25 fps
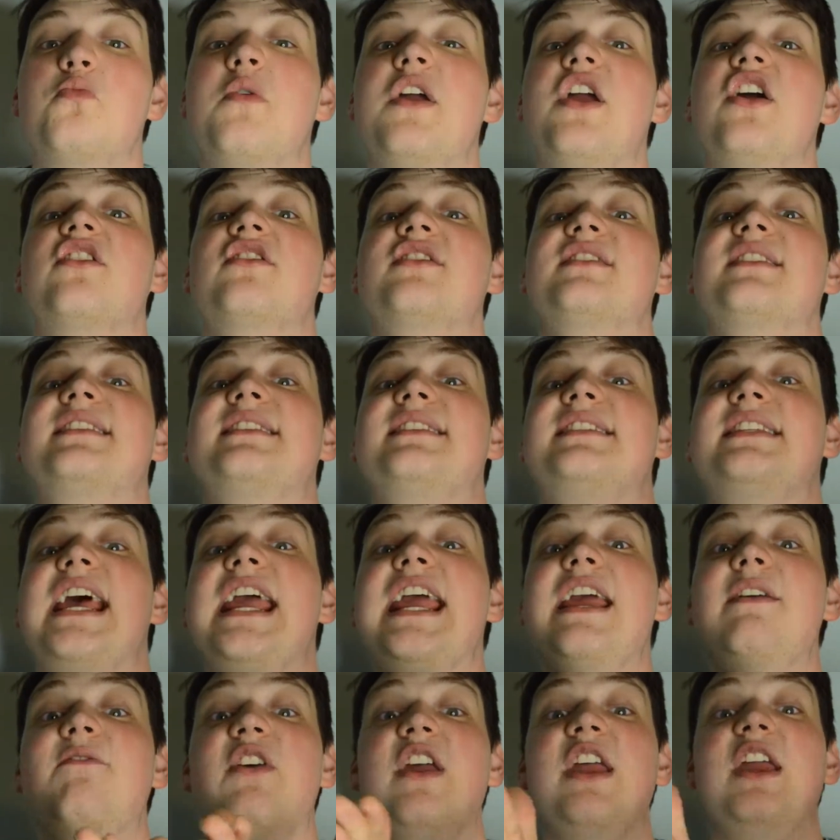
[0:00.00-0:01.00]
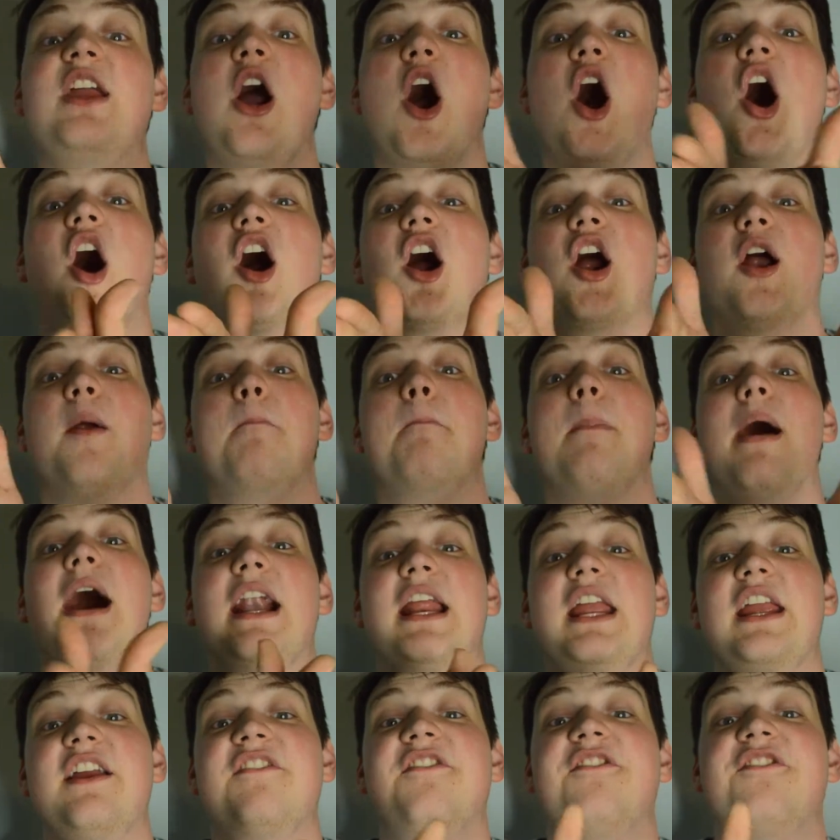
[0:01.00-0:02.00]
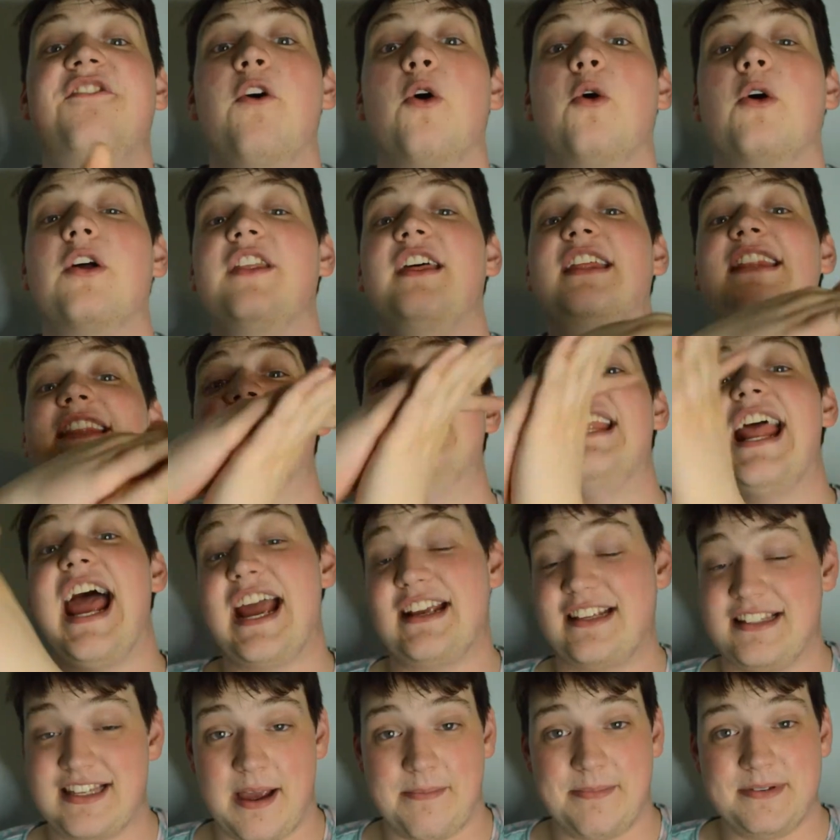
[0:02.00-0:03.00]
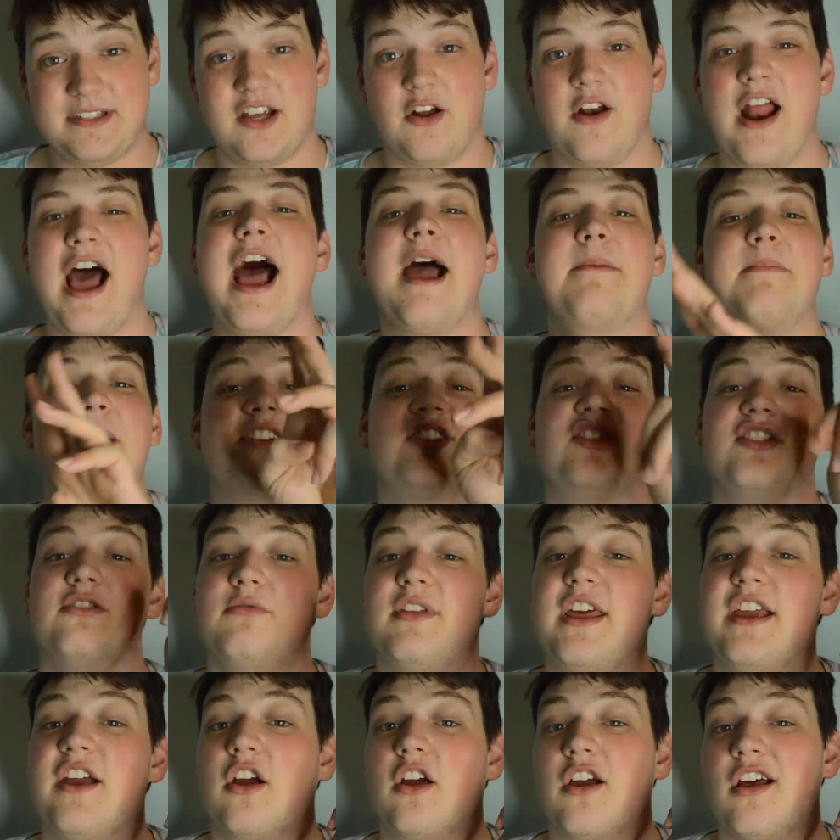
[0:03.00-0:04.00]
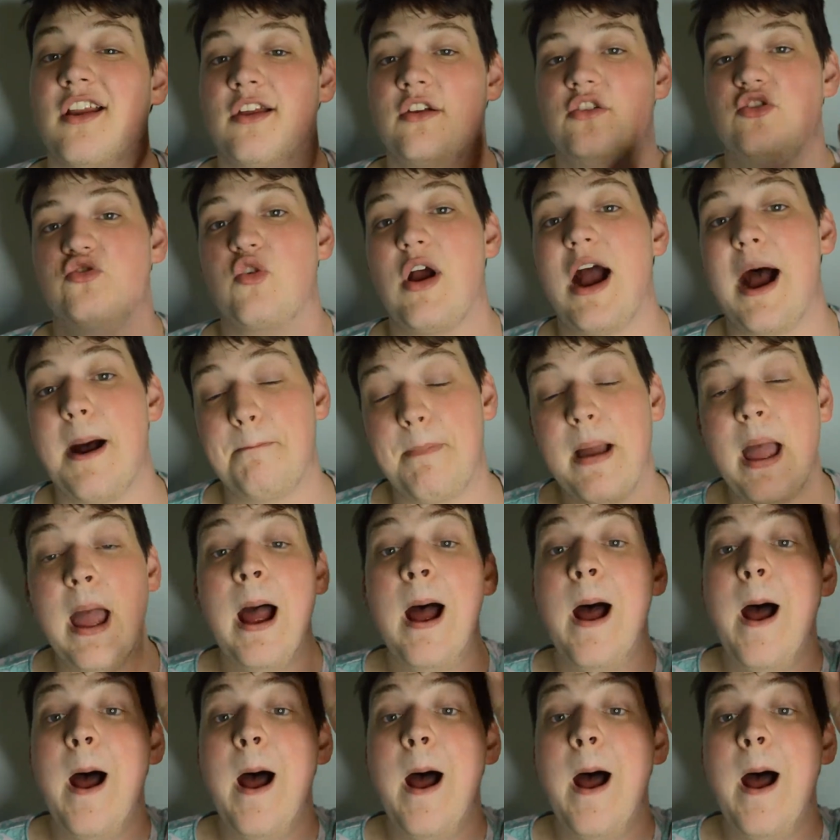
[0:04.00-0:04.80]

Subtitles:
We are saving our money for the next episode. I bet you they are going to drop